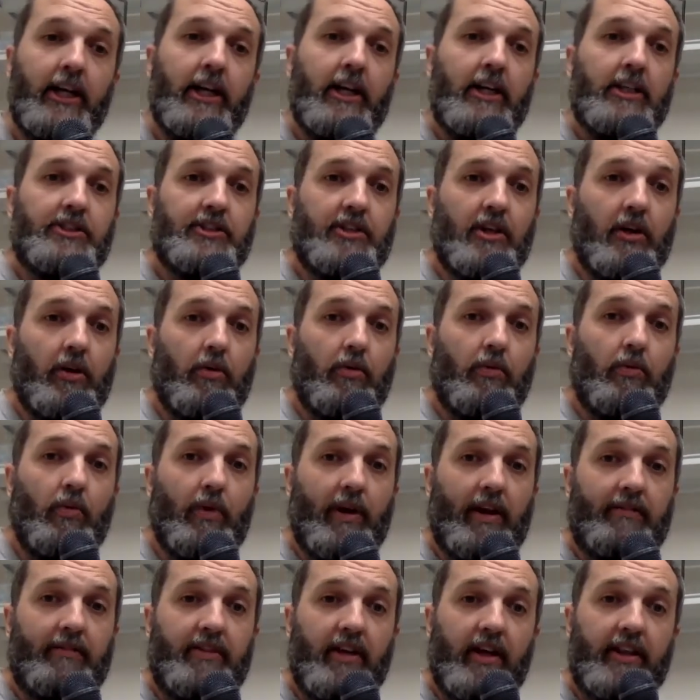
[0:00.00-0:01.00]
So when
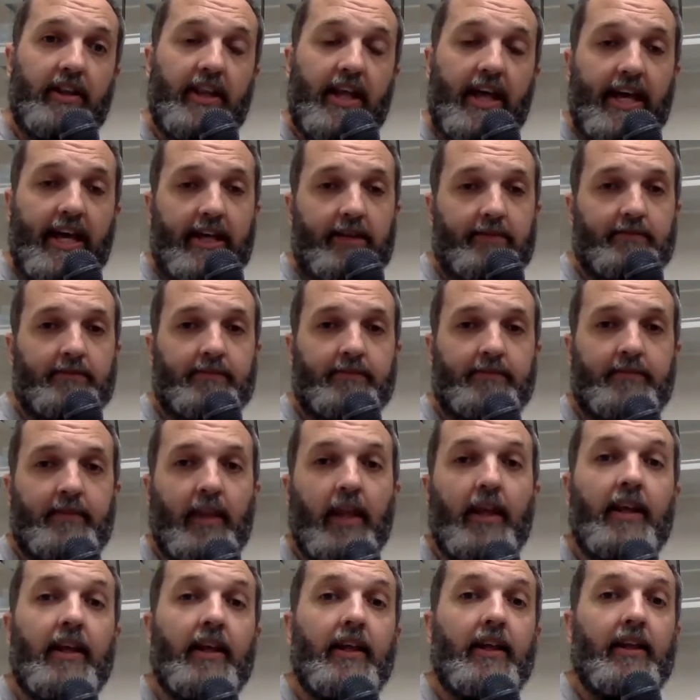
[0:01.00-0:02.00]
I've done that,
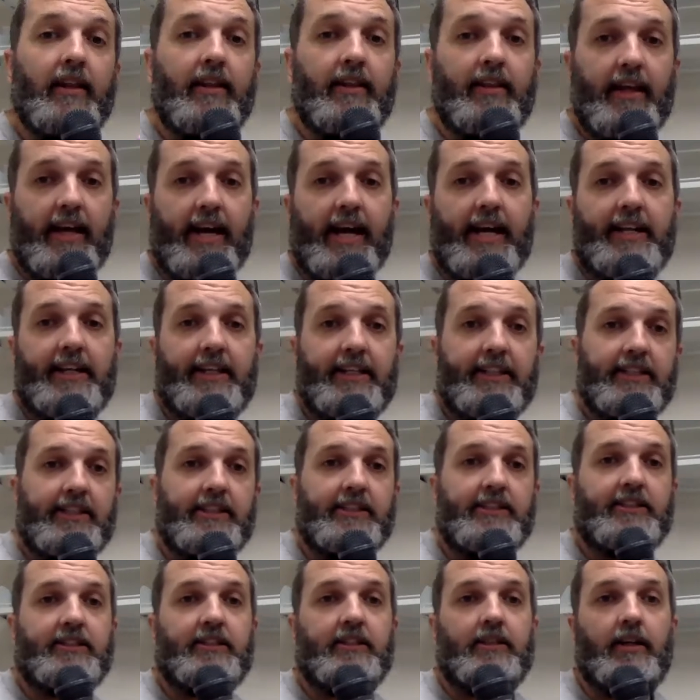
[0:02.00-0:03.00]
that
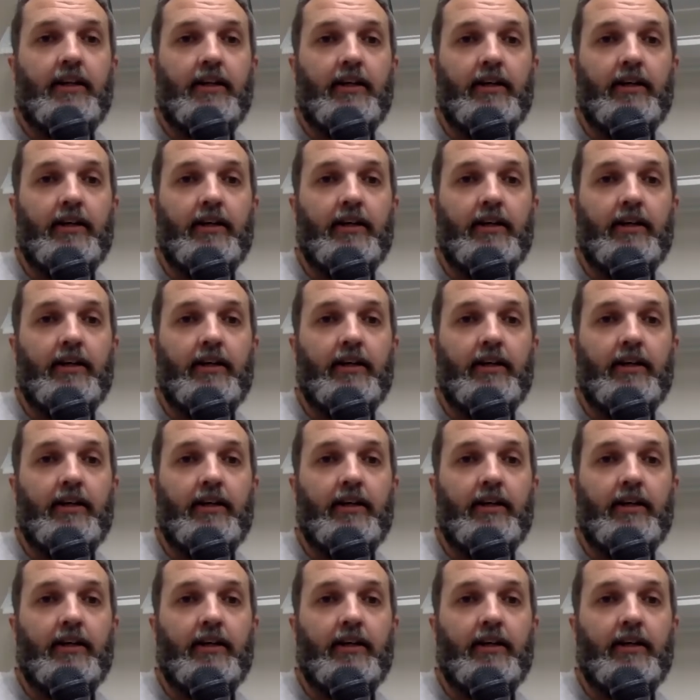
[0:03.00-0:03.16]
is